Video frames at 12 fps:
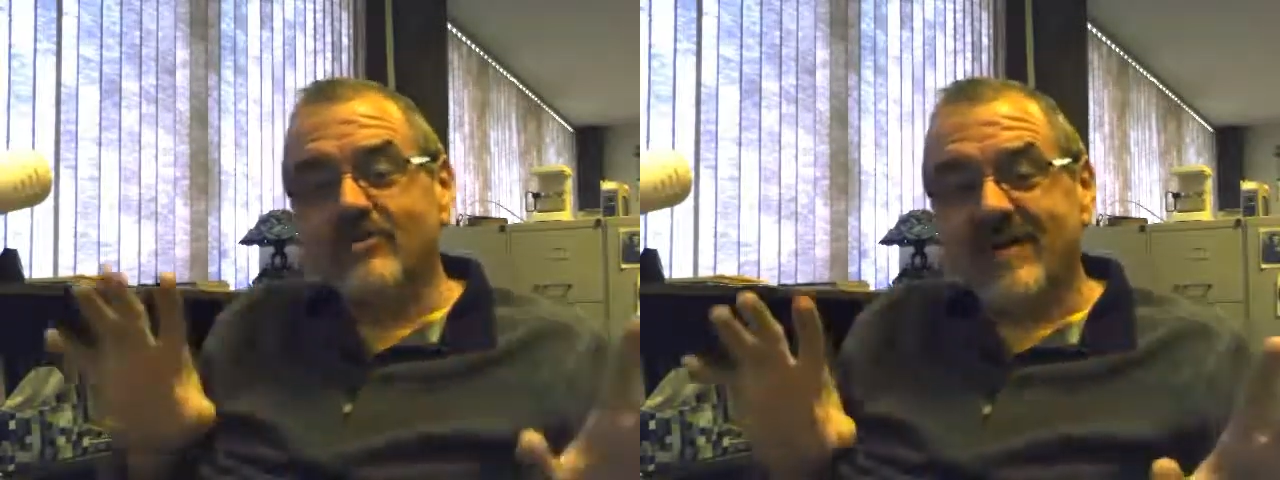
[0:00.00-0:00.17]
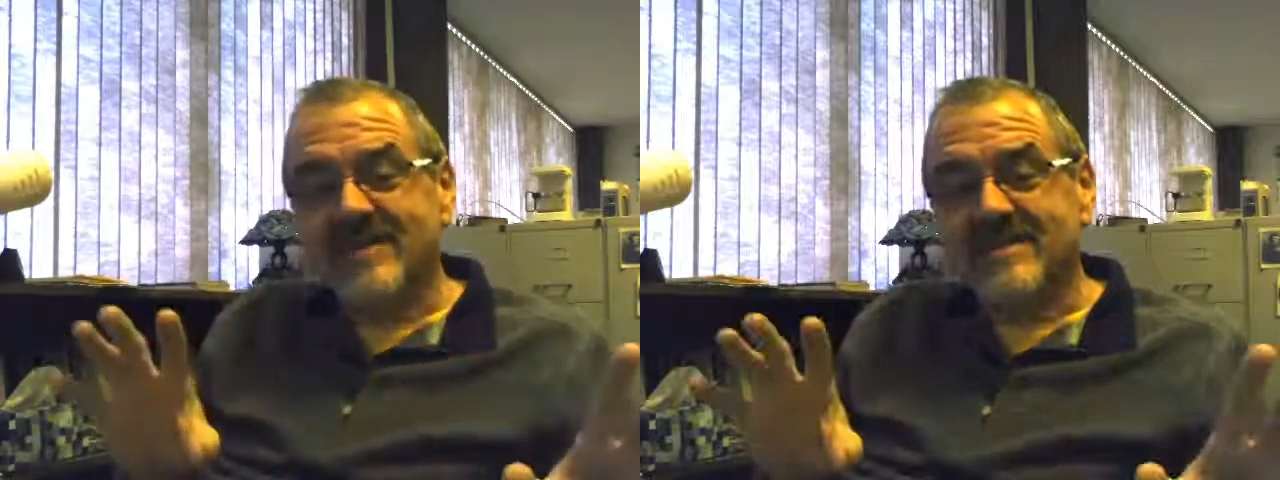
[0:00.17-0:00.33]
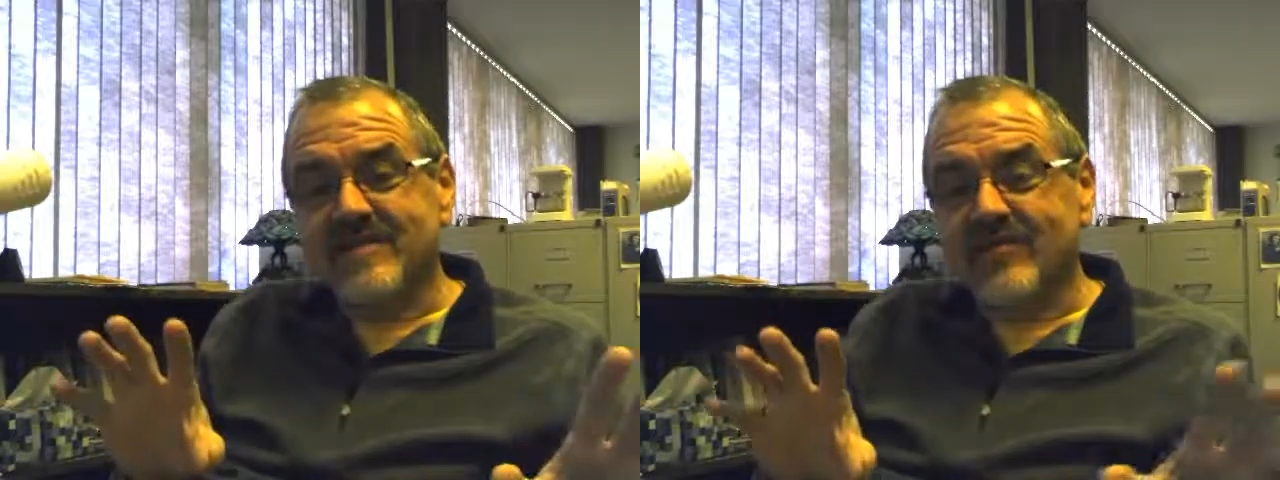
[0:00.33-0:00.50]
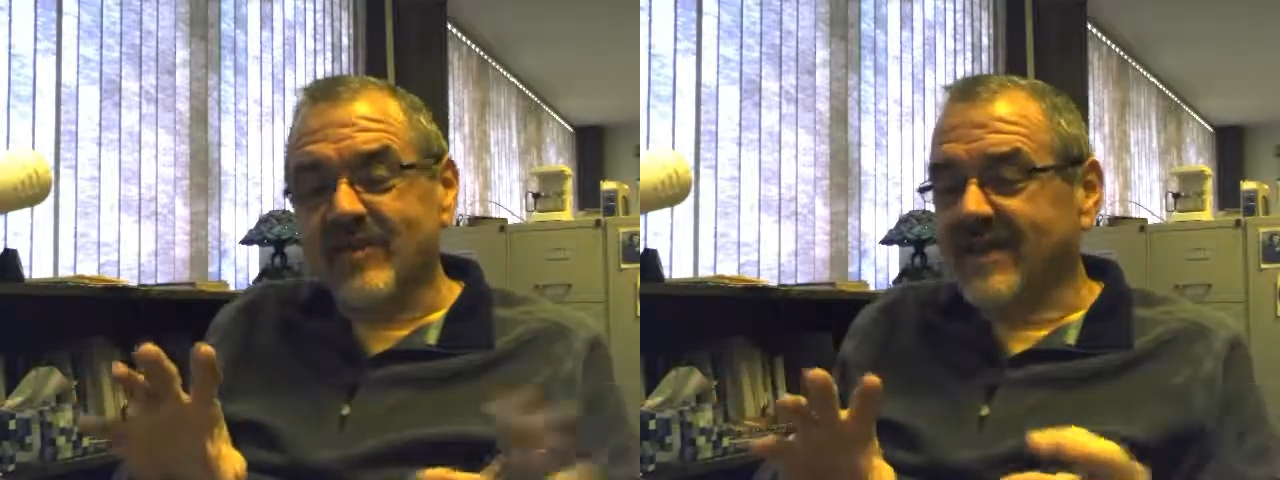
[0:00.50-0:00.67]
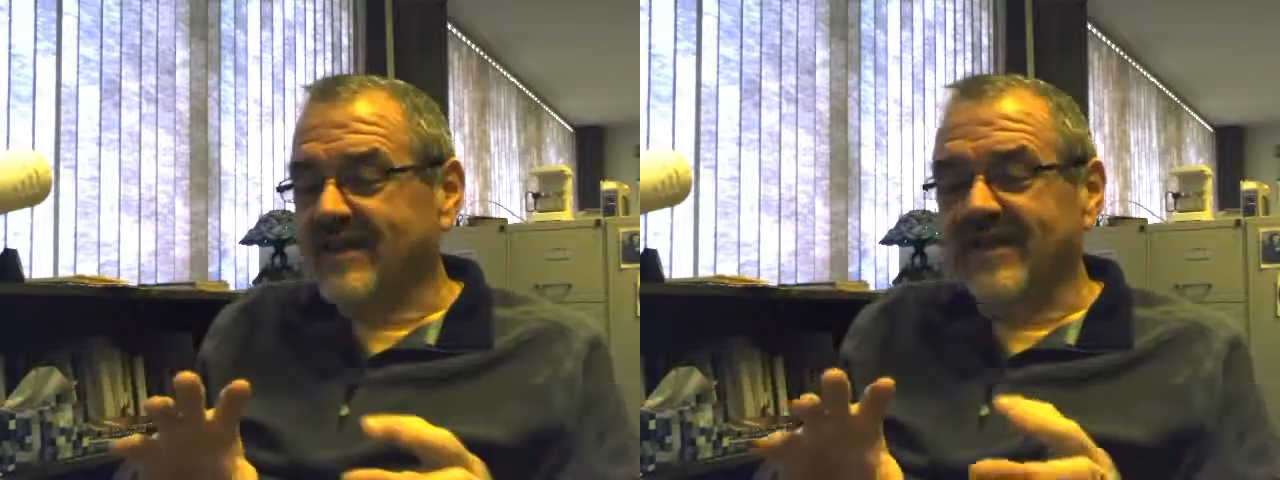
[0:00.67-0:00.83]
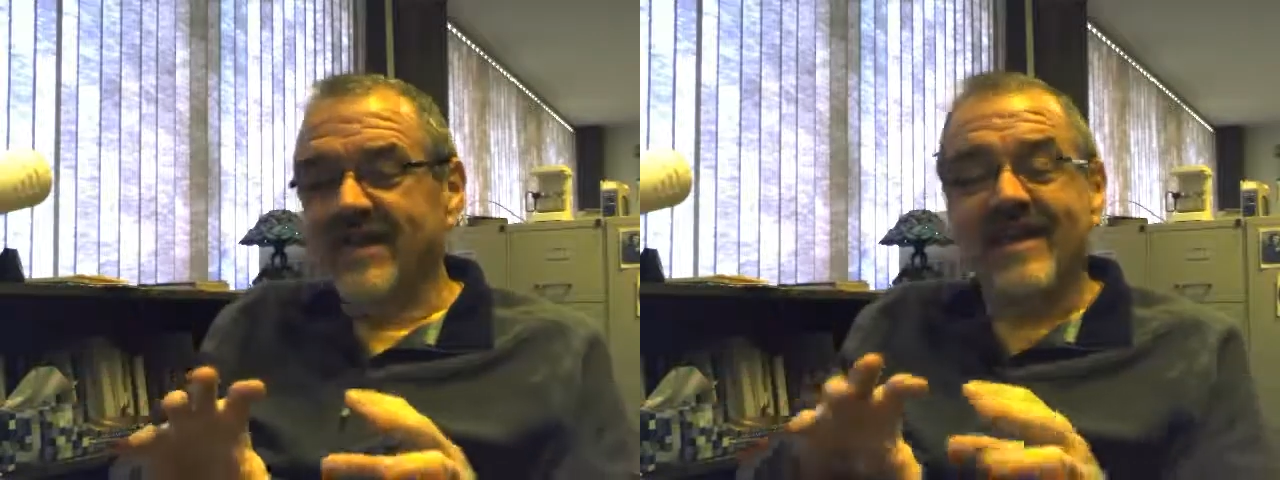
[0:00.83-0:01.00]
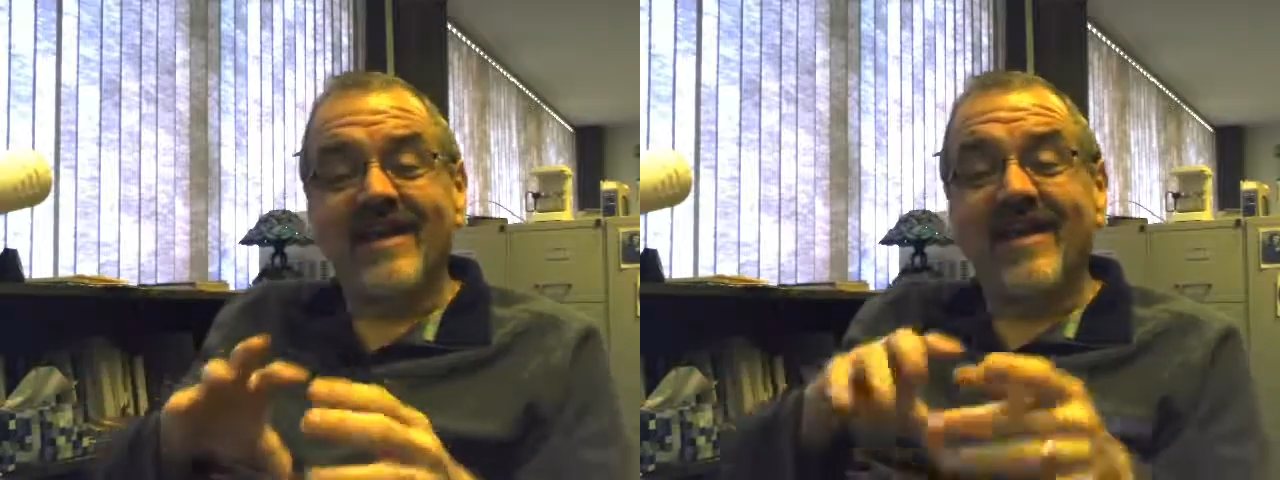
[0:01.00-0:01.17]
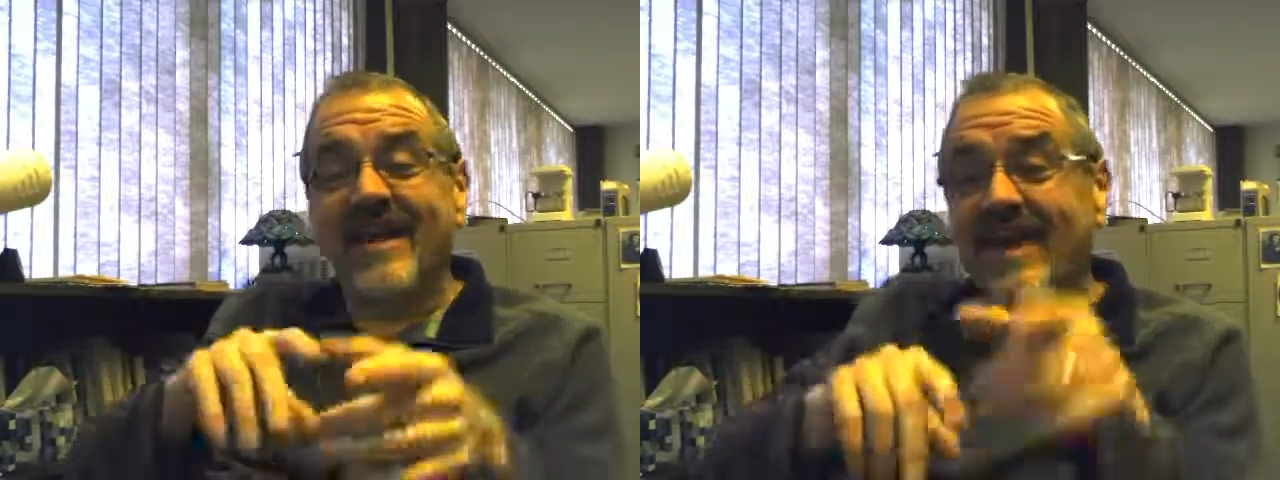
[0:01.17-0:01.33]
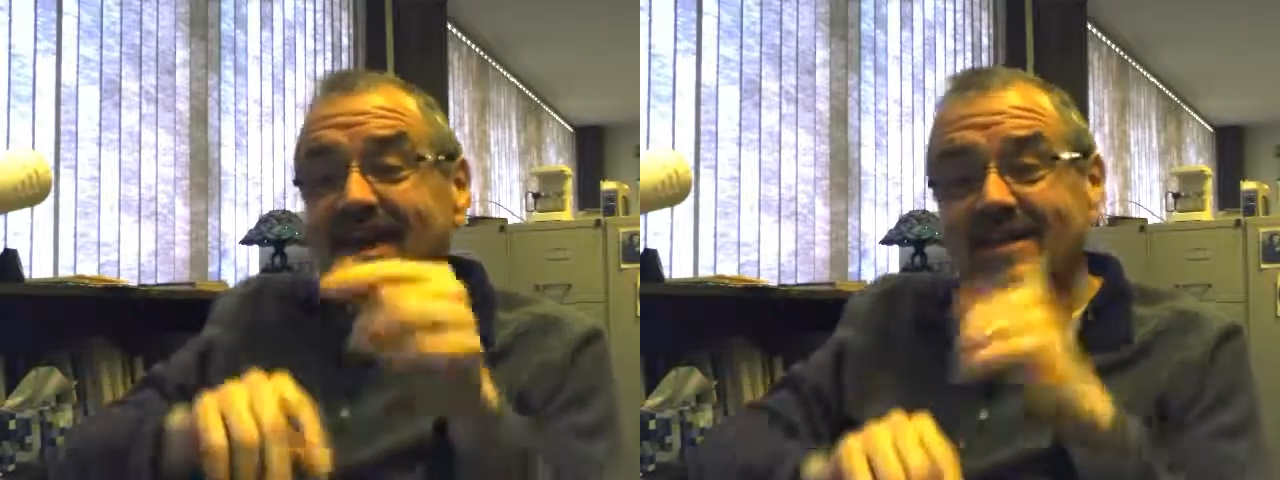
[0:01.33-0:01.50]
make something like that?
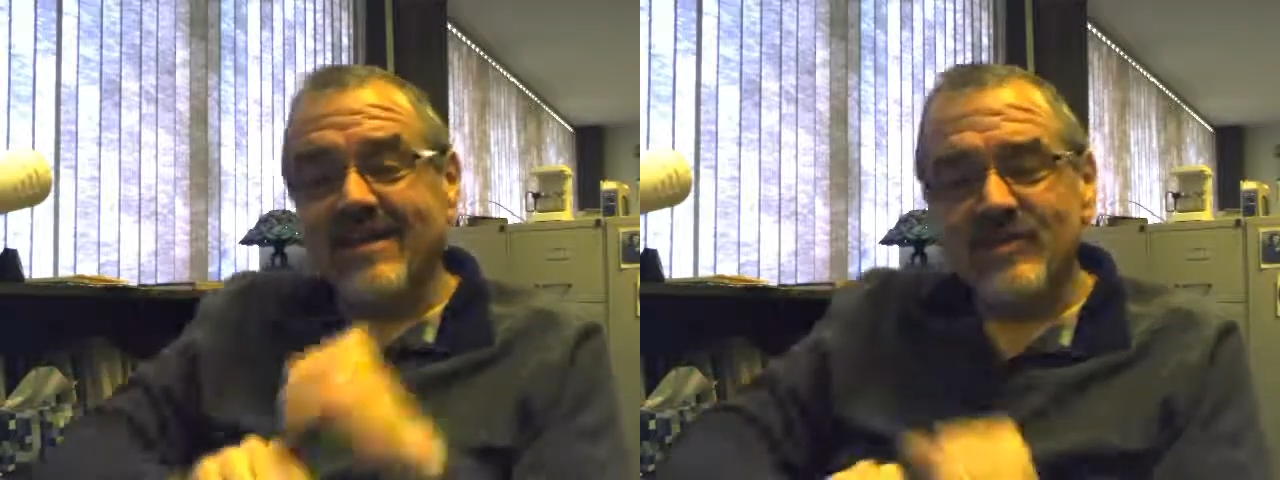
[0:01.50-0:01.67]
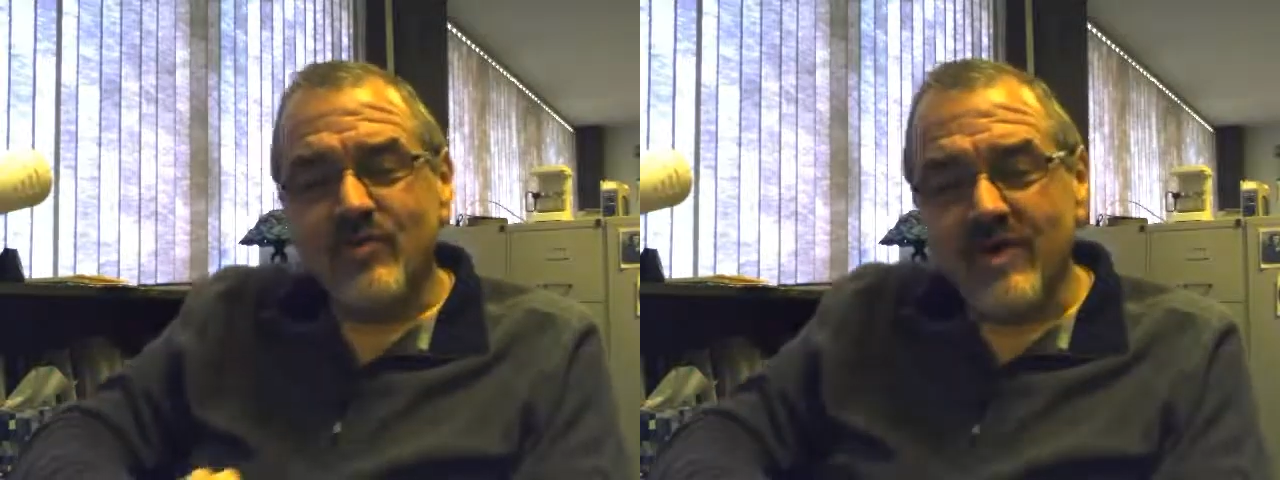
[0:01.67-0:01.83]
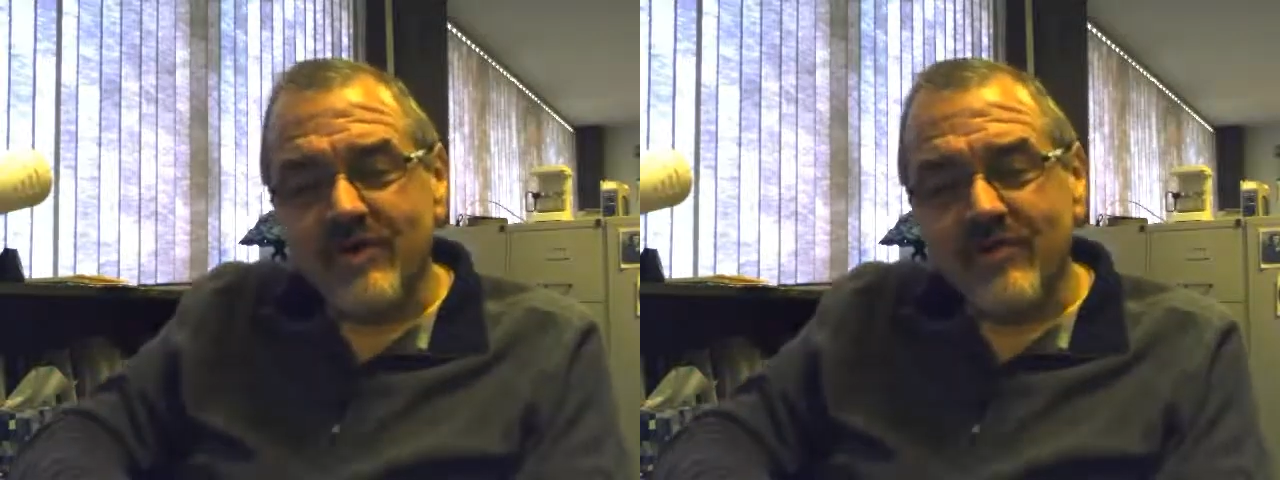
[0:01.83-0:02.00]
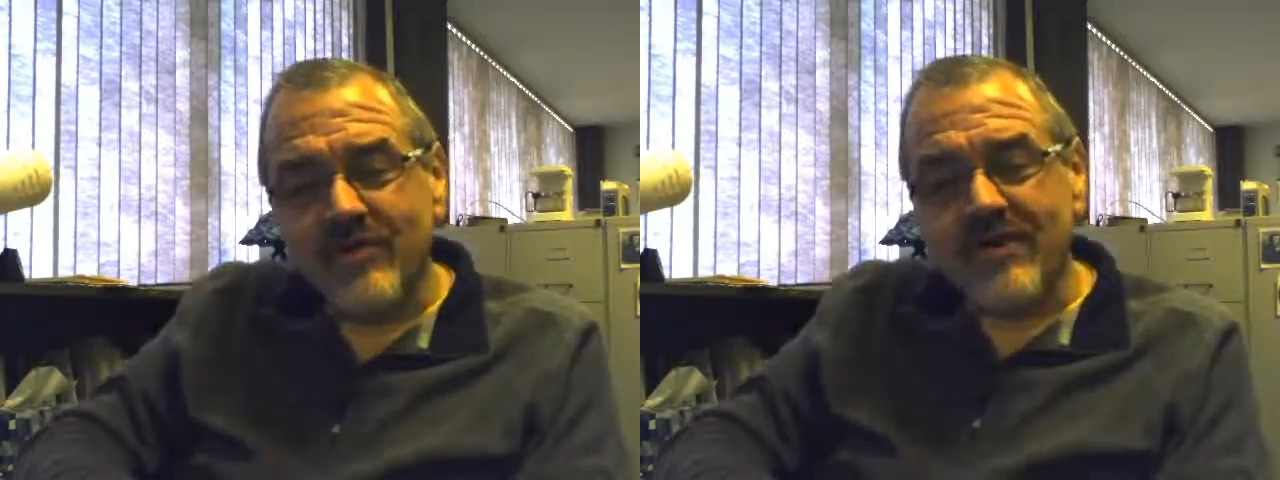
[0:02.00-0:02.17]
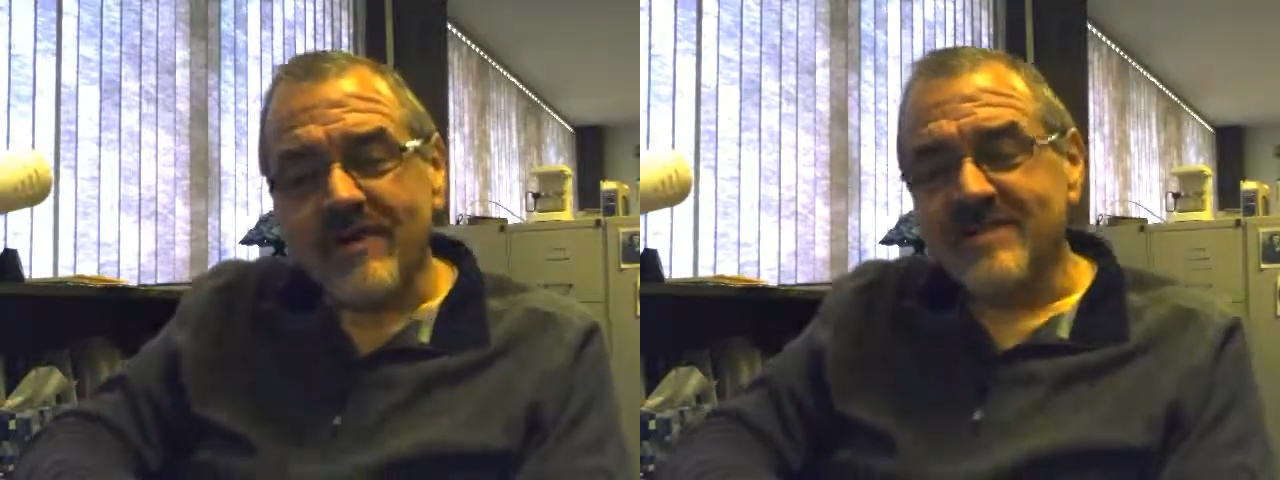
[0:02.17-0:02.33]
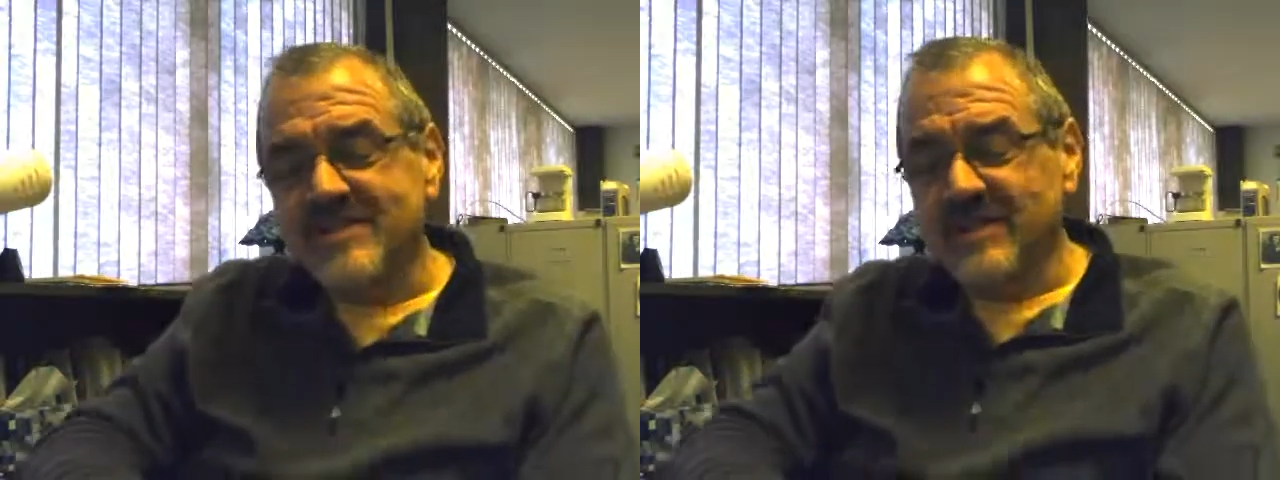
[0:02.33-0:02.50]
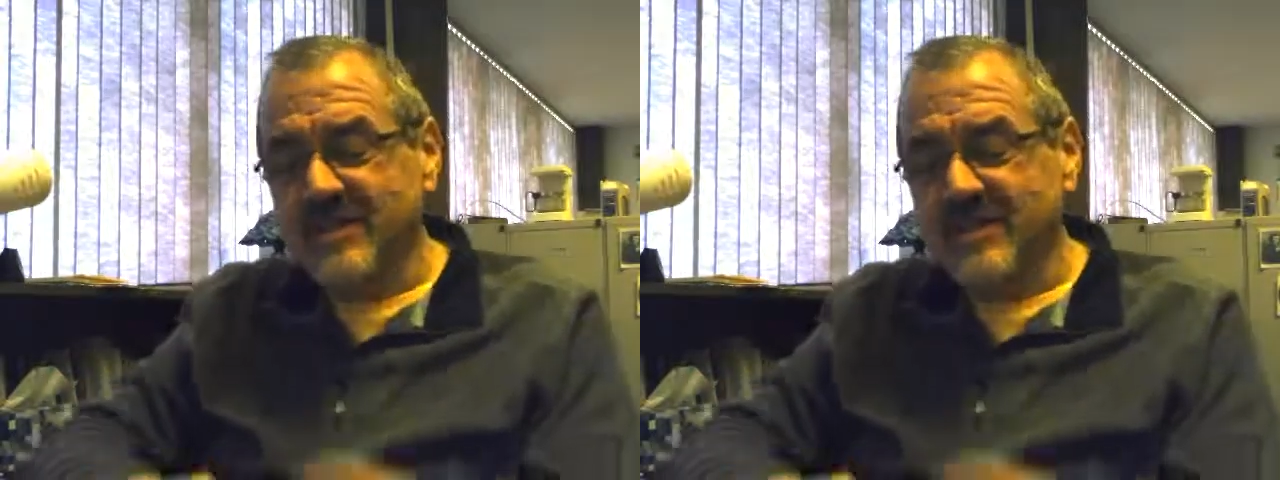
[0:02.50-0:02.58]
It's really pretty easy.